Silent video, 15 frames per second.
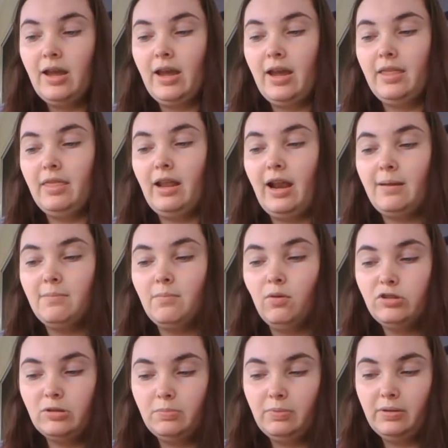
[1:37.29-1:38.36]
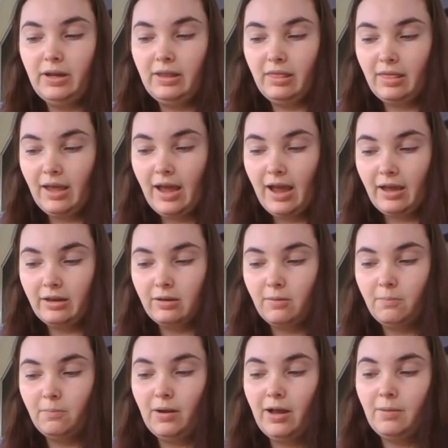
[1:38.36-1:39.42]
And then I multiplied that
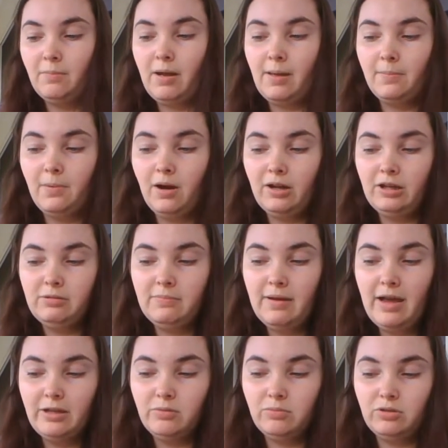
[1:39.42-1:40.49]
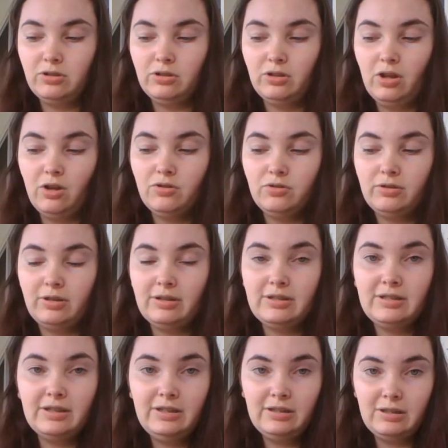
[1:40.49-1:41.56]
by my body mass, which is
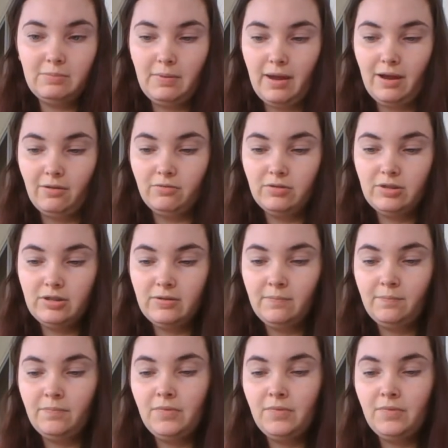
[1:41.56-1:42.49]
160 pounds.